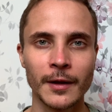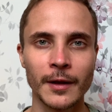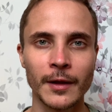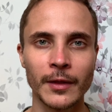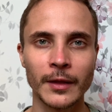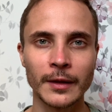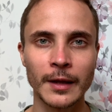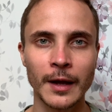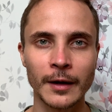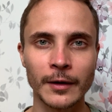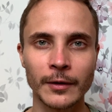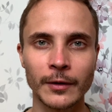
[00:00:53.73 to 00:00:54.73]
the
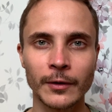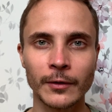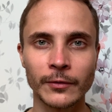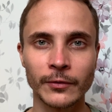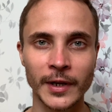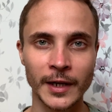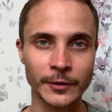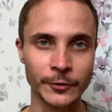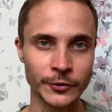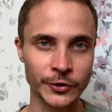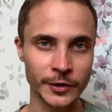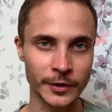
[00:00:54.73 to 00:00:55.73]
lack of
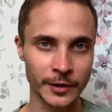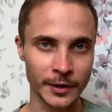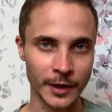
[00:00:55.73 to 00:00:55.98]
energy